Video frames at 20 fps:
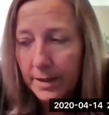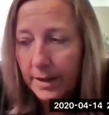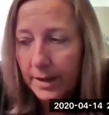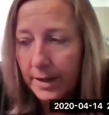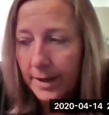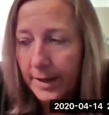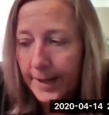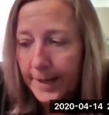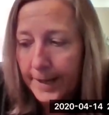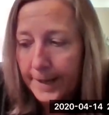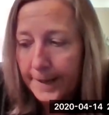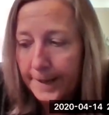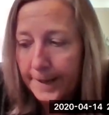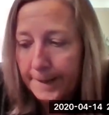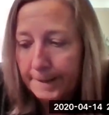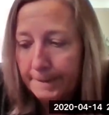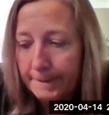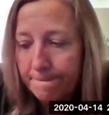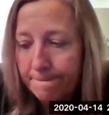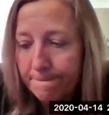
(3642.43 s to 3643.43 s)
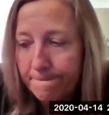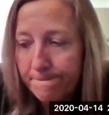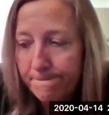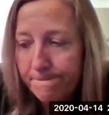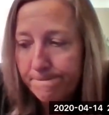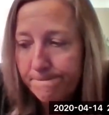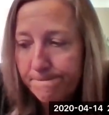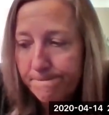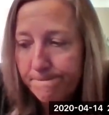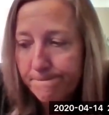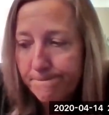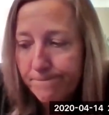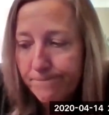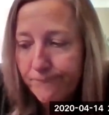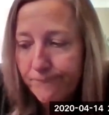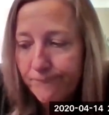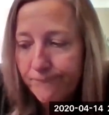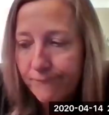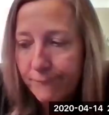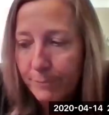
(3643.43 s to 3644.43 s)
um,
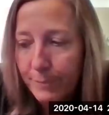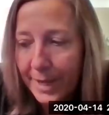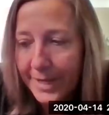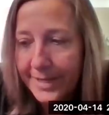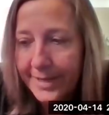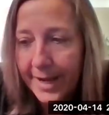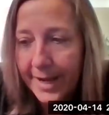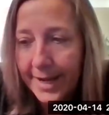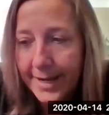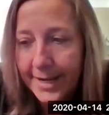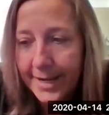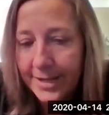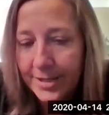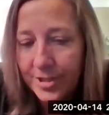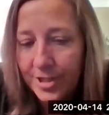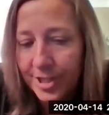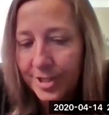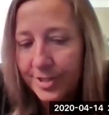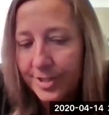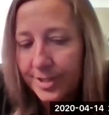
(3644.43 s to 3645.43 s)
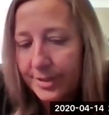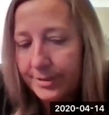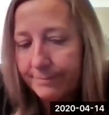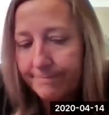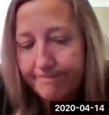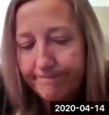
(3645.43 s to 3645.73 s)
my dad had just